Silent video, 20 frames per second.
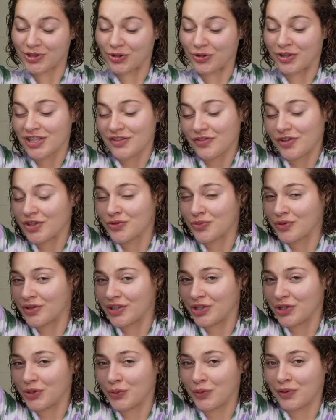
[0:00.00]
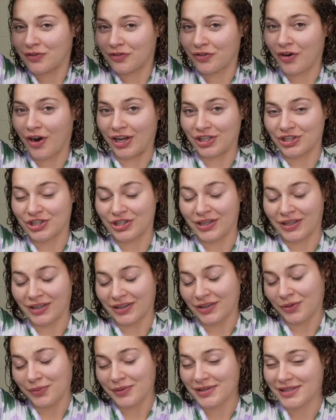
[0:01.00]
So this feels really new and fresh and a
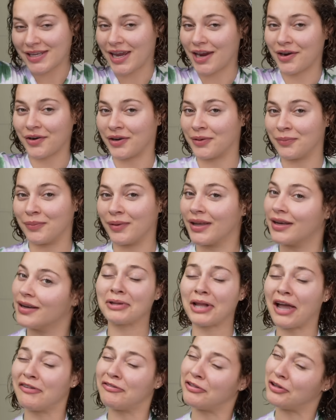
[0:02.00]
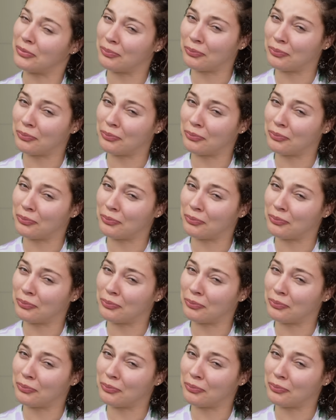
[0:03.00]
little bit scary, but I feel